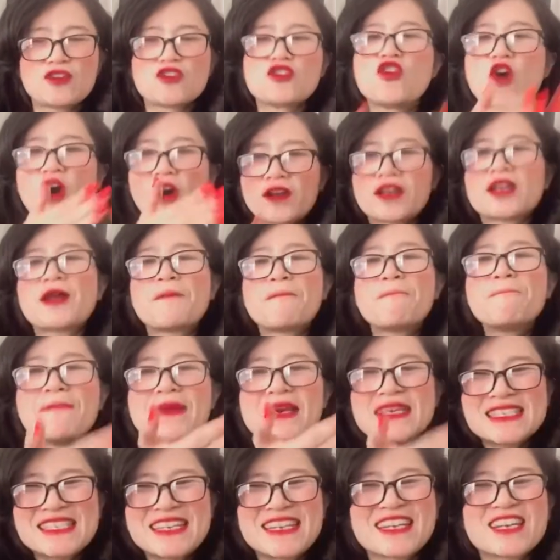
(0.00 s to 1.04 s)
not the
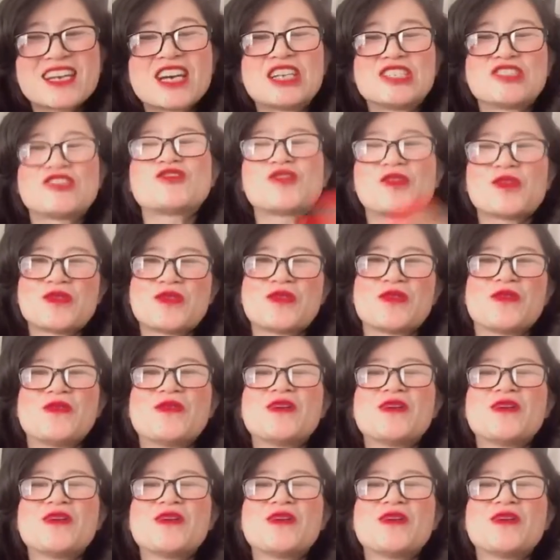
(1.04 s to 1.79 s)
business control you.